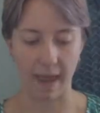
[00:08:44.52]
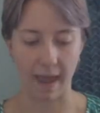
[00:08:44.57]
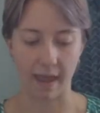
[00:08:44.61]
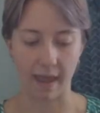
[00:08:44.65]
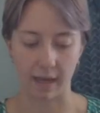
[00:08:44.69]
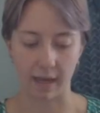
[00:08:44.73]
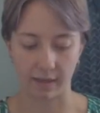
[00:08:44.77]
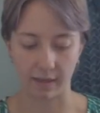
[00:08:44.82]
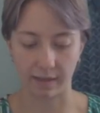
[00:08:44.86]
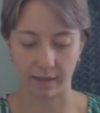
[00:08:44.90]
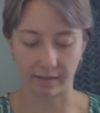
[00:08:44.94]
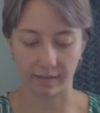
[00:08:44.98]

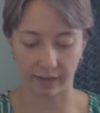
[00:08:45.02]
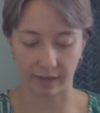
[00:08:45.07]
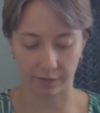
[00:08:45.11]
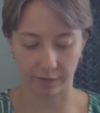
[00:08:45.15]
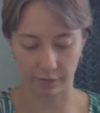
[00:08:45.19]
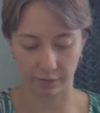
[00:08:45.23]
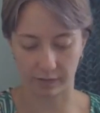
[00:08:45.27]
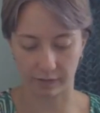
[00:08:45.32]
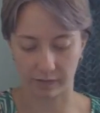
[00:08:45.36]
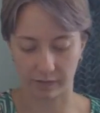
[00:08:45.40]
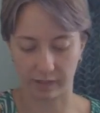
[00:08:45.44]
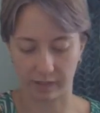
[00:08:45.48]
And this
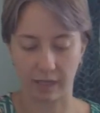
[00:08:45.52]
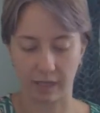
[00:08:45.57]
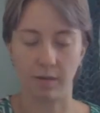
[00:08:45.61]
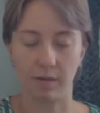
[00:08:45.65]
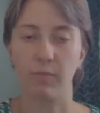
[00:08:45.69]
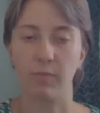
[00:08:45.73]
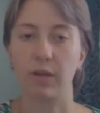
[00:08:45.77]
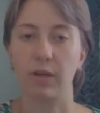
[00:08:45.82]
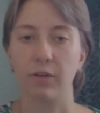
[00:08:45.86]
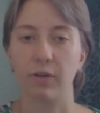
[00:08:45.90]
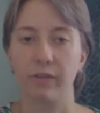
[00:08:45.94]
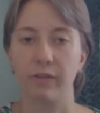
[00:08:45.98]
extra skin,
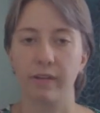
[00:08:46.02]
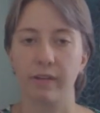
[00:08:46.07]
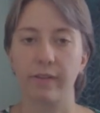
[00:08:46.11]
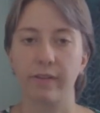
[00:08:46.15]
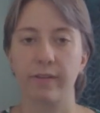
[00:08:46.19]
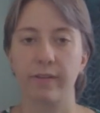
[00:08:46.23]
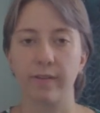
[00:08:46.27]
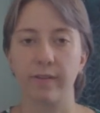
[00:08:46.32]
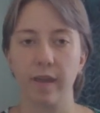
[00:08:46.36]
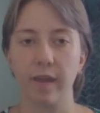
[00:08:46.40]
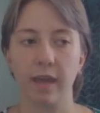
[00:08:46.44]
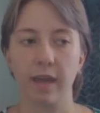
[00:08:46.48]
because it's
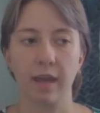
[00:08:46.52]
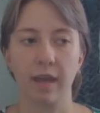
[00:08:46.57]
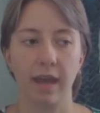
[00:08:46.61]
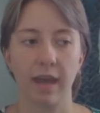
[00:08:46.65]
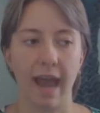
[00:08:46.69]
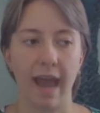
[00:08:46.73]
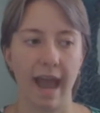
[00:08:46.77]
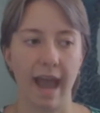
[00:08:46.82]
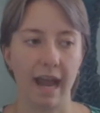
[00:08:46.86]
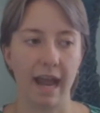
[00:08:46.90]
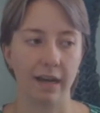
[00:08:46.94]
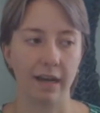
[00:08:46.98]
thick
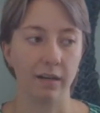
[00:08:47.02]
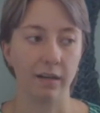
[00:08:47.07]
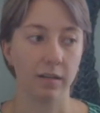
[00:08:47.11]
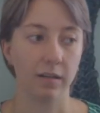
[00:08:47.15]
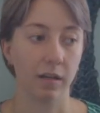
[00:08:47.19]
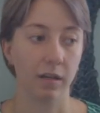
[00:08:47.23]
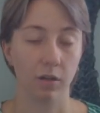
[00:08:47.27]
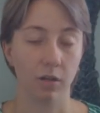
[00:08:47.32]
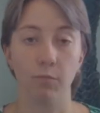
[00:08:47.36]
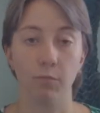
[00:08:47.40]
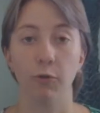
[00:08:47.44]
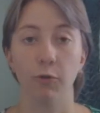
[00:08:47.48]
and
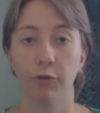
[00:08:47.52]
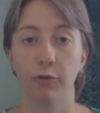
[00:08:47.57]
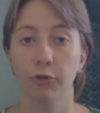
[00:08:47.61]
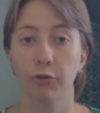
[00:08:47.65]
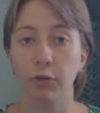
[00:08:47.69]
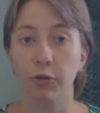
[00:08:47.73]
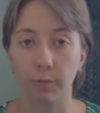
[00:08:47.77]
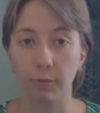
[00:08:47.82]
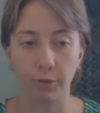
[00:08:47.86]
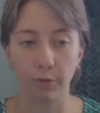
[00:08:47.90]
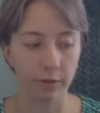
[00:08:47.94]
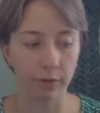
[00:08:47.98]
a lot more
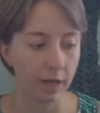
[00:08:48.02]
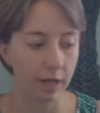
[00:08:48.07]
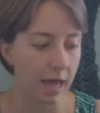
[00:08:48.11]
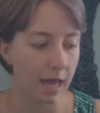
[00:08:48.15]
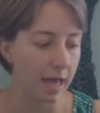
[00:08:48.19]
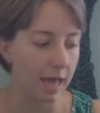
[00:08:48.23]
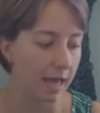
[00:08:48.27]
durable,